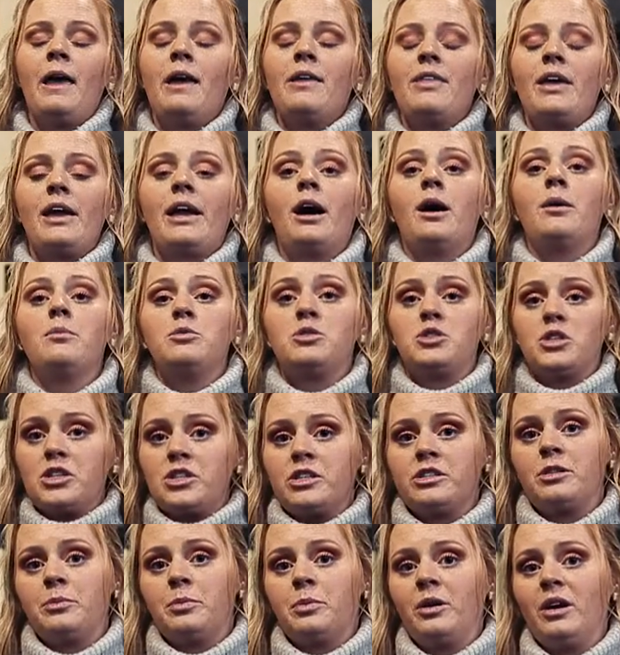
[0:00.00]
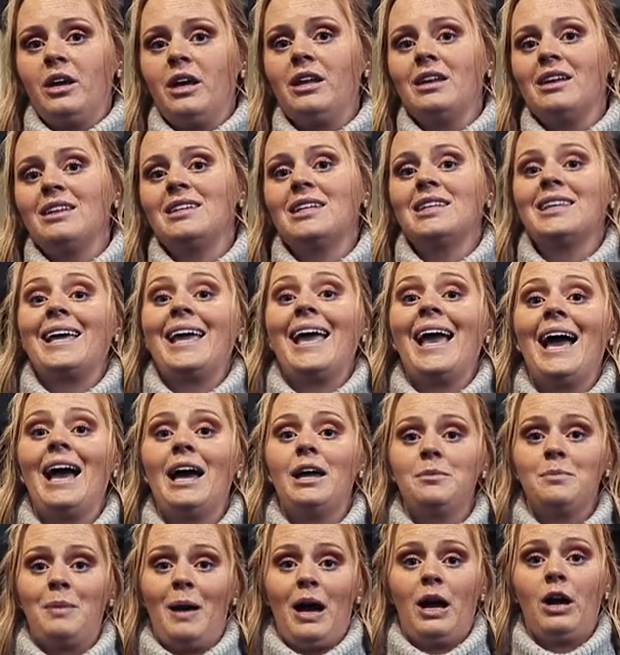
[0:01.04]
They come just to breed and then they
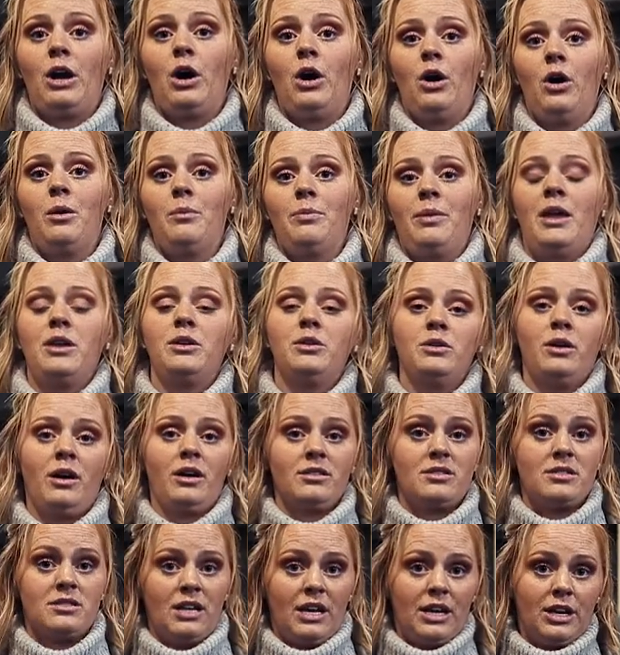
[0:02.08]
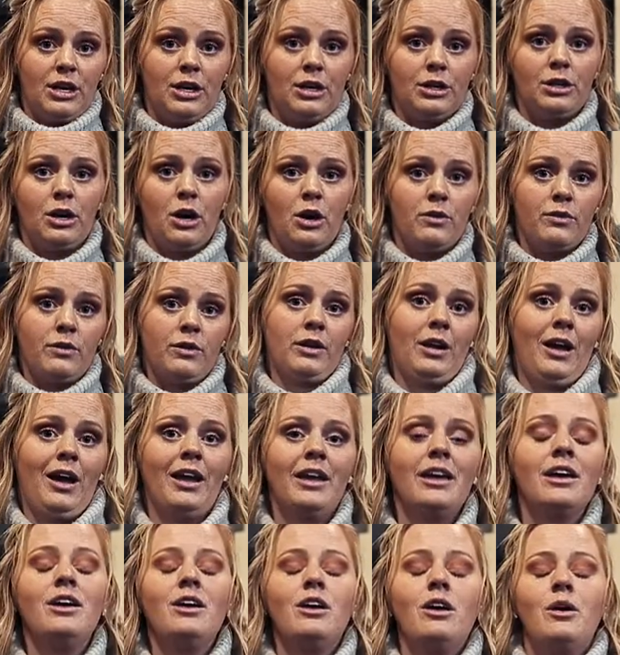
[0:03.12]
head back home. They do not stay here
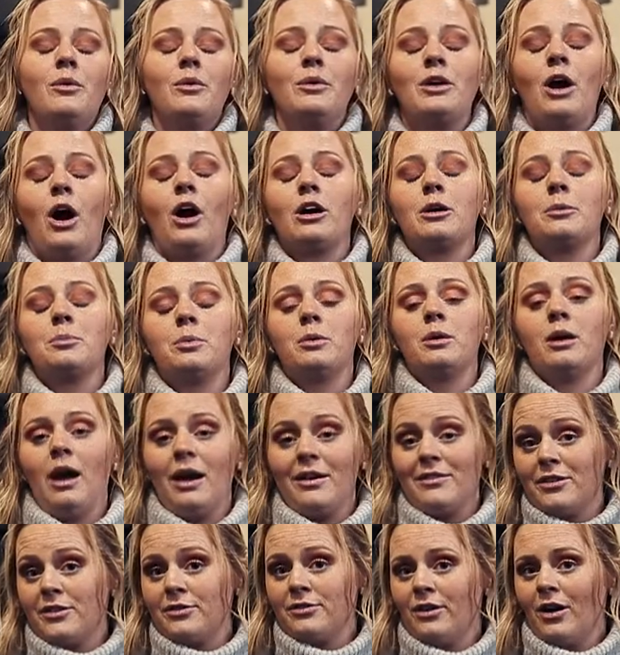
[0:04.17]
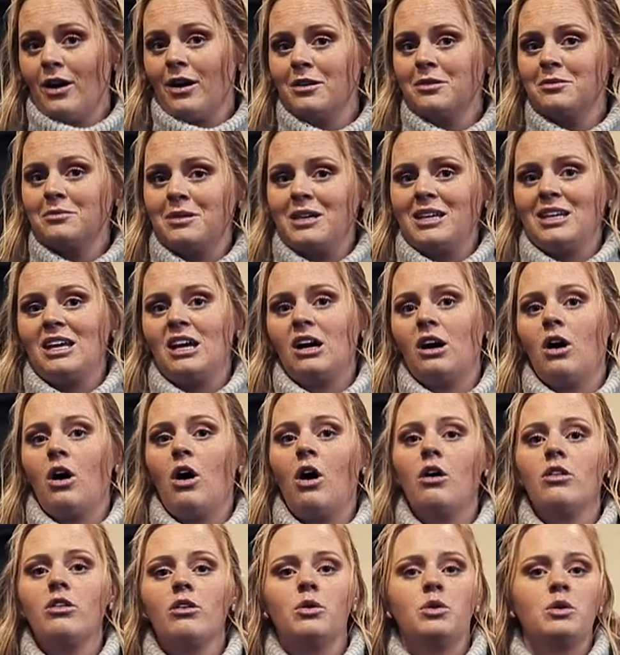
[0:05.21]
overnight. We are a private farm, meaning
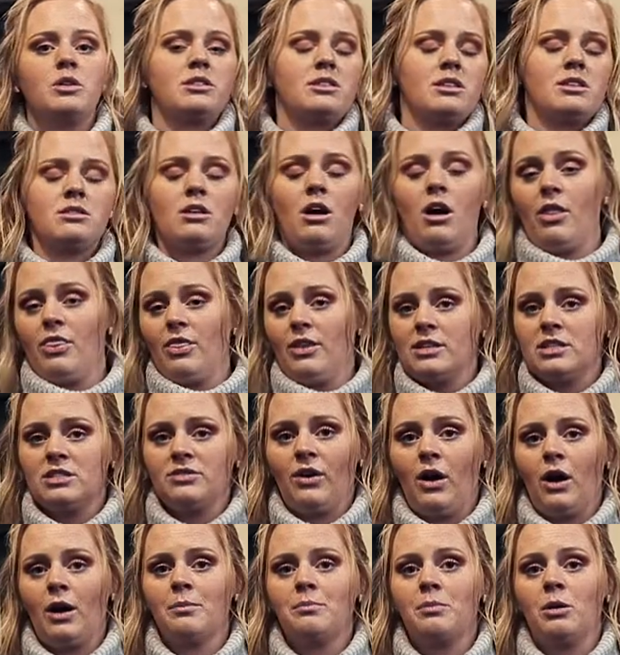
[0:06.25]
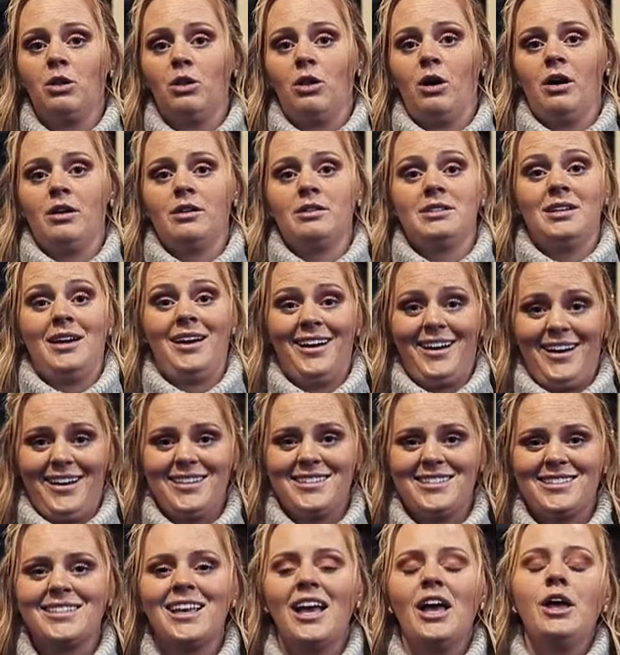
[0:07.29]
all the horses on this farm belong to
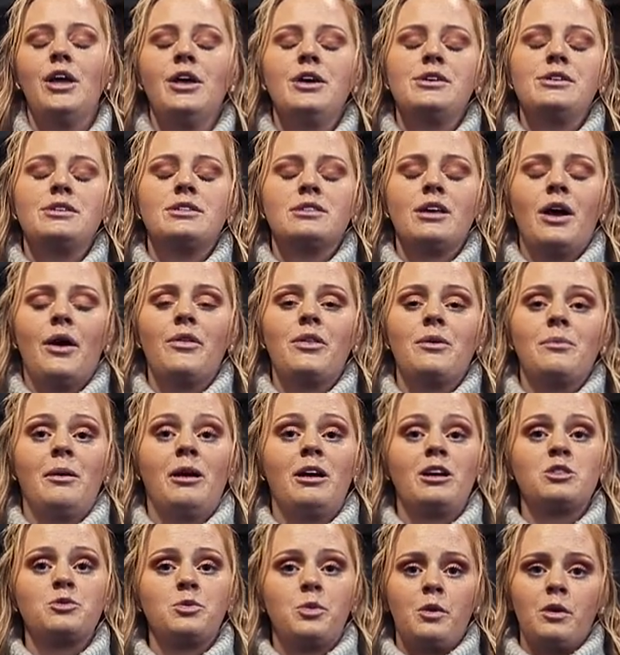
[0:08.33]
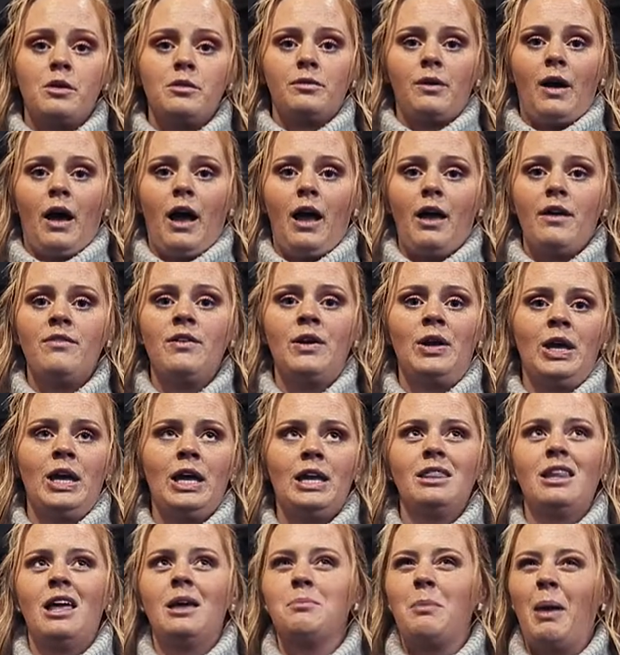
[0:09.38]
us. So the mares will arrive
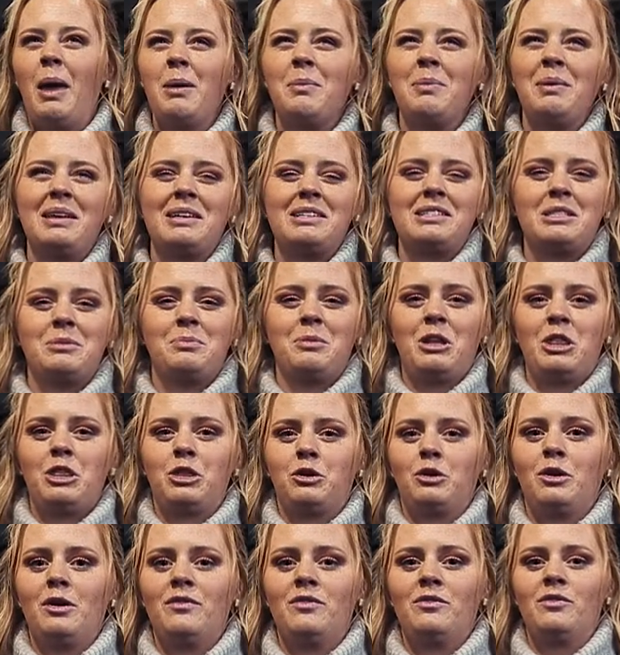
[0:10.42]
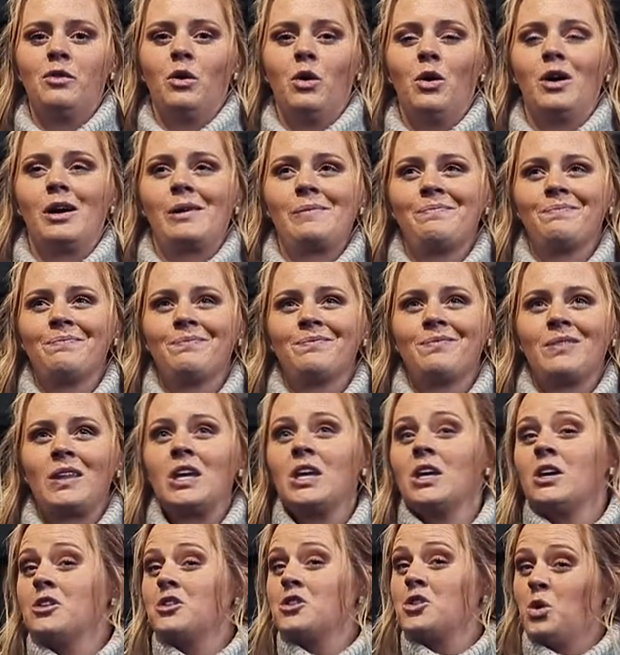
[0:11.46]
and they may be at Spendthrift for
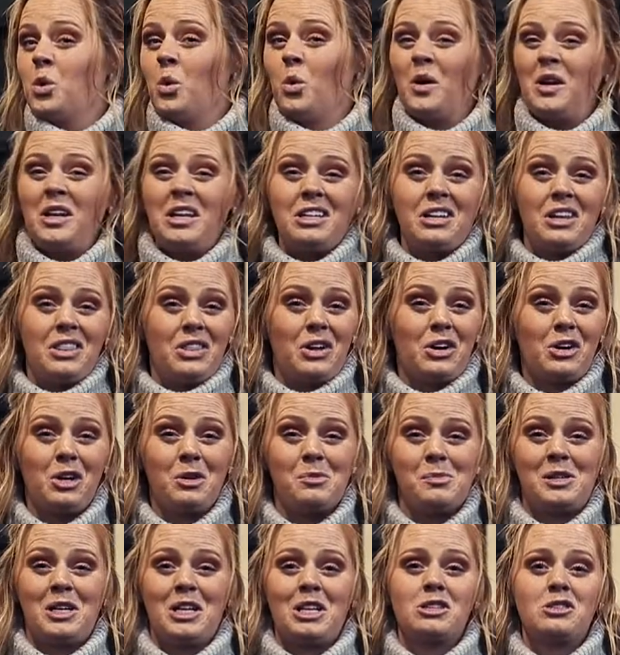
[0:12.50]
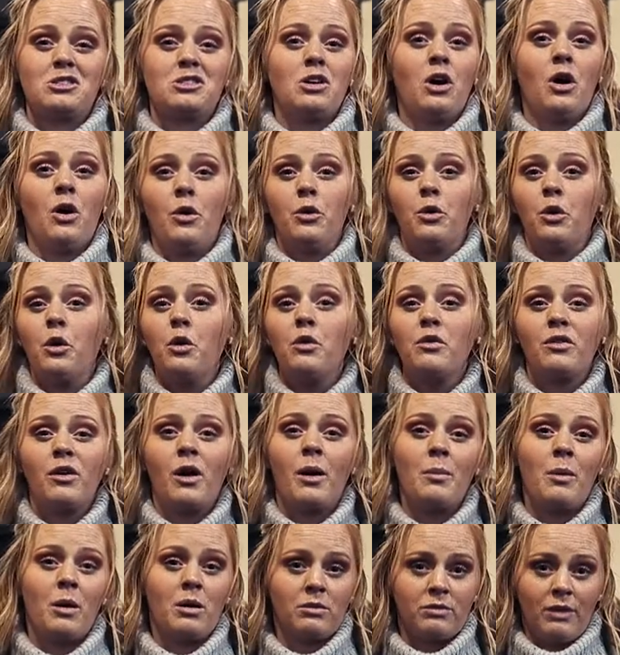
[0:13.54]
20 to 30 minutes total
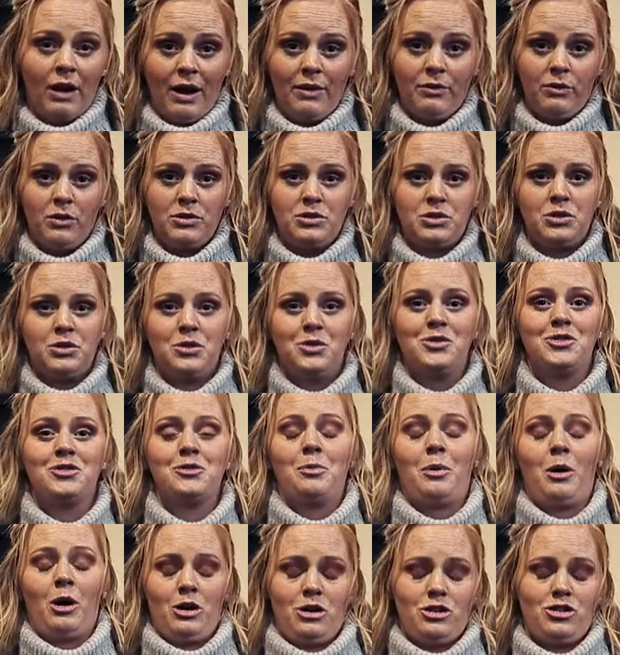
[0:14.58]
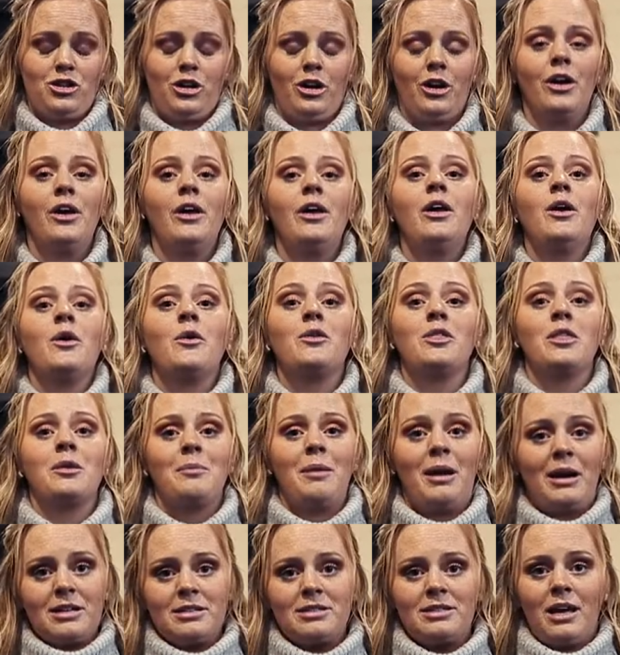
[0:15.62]
from arrival to departure. When the
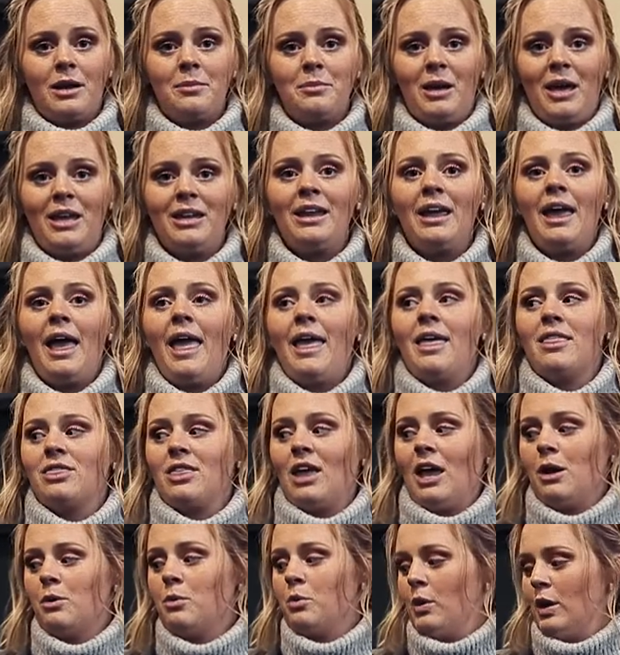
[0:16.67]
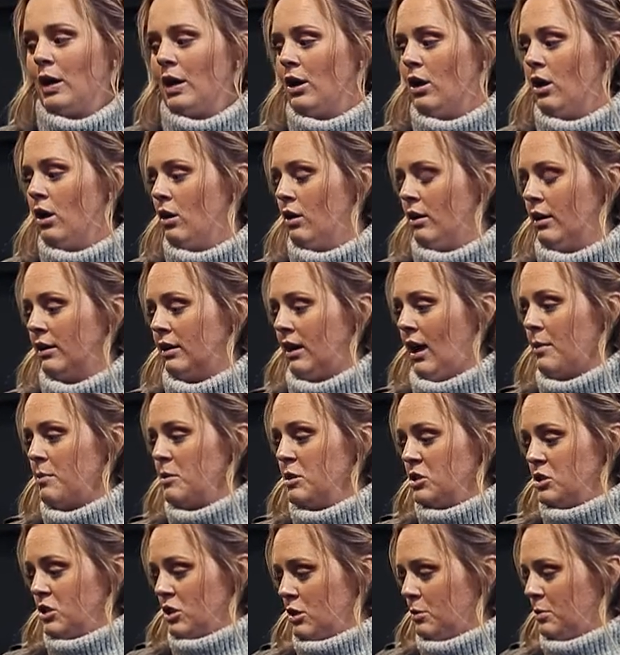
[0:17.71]
mares come in, they will come
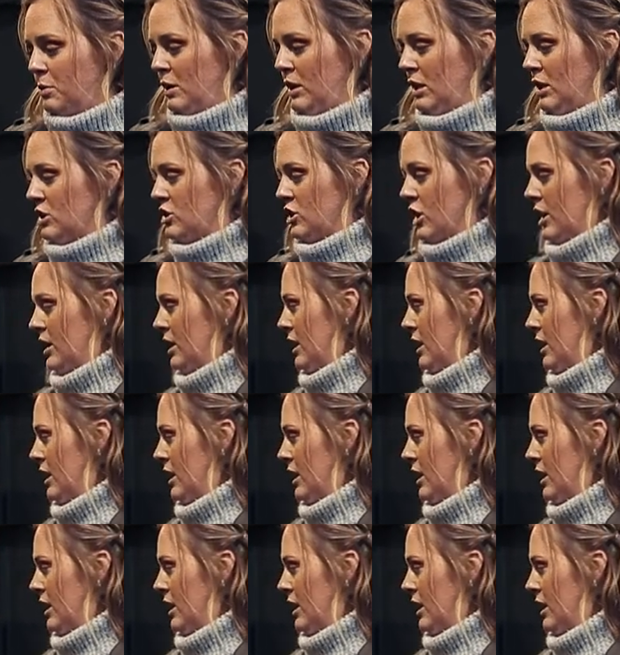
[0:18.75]
into the breeding shed